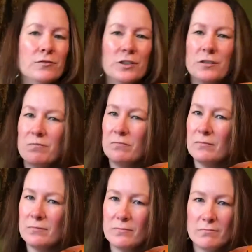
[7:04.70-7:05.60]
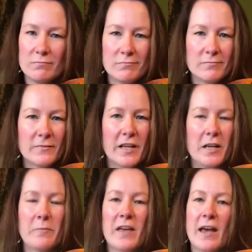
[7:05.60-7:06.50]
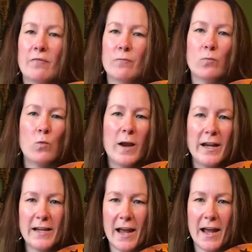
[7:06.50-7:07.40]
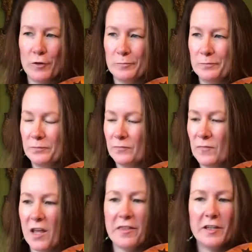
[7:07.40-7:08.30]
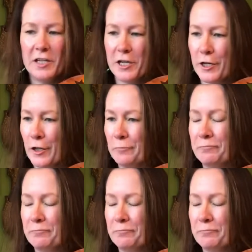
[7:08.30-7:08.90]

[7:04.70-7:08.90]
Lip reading: Just keep that way down. Nothing here.